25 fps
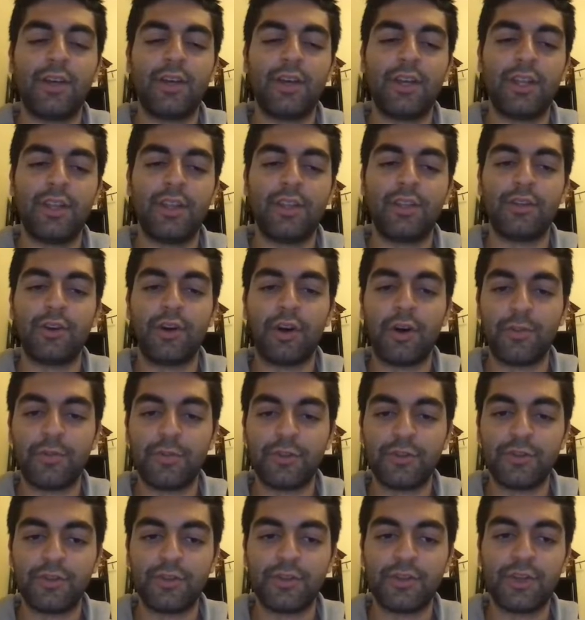the top
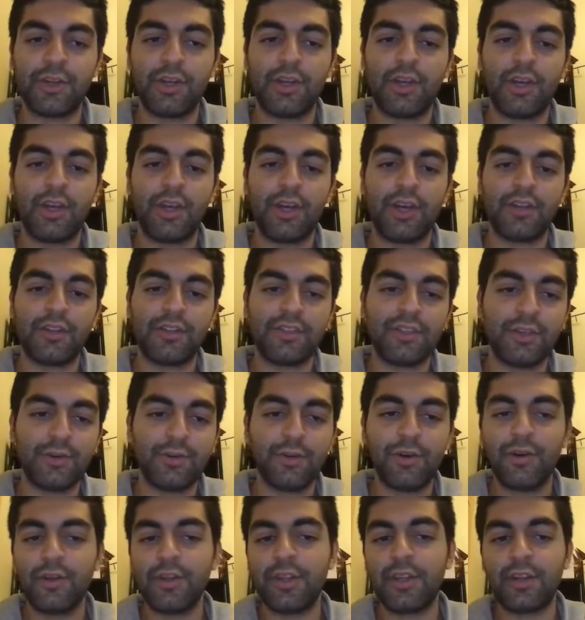is a
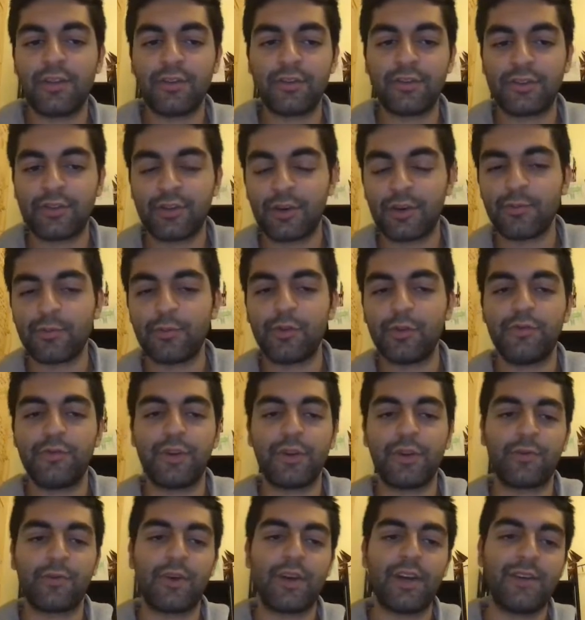0, then it'll start
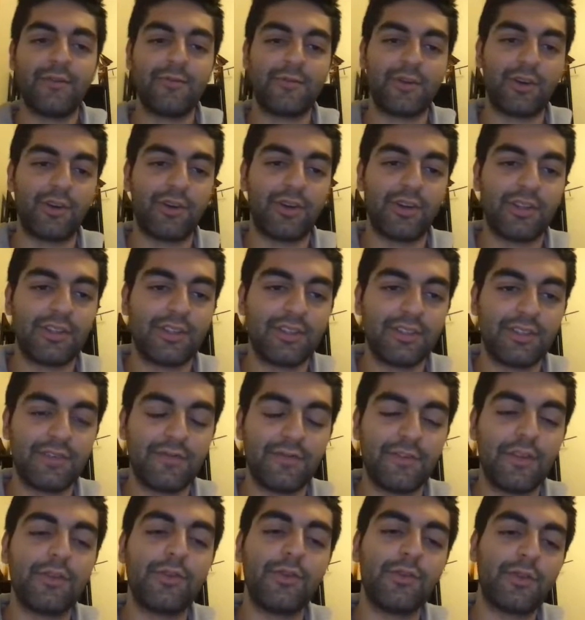moving right regardless
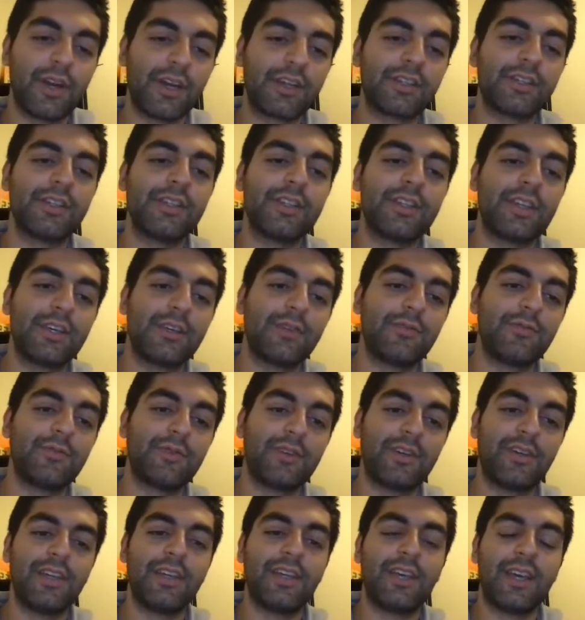of the direction that you
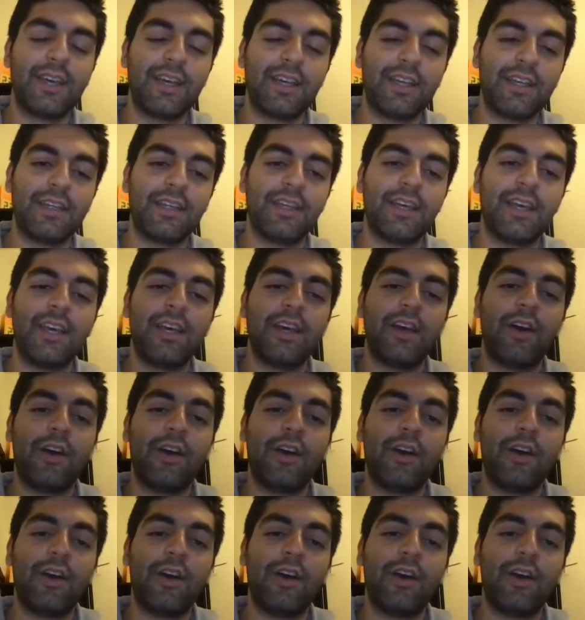were in, and